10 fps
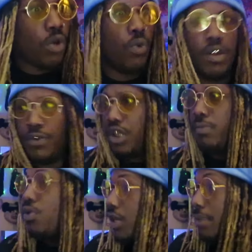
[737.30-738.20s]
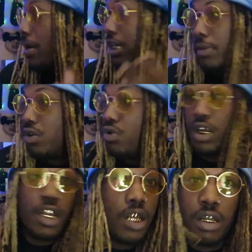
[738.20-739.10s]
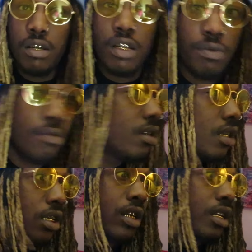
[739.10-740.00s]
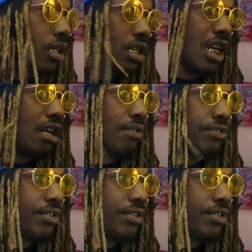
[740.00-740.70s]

Oh, if it smoke, then pass me the hookah, nigga. It's tough.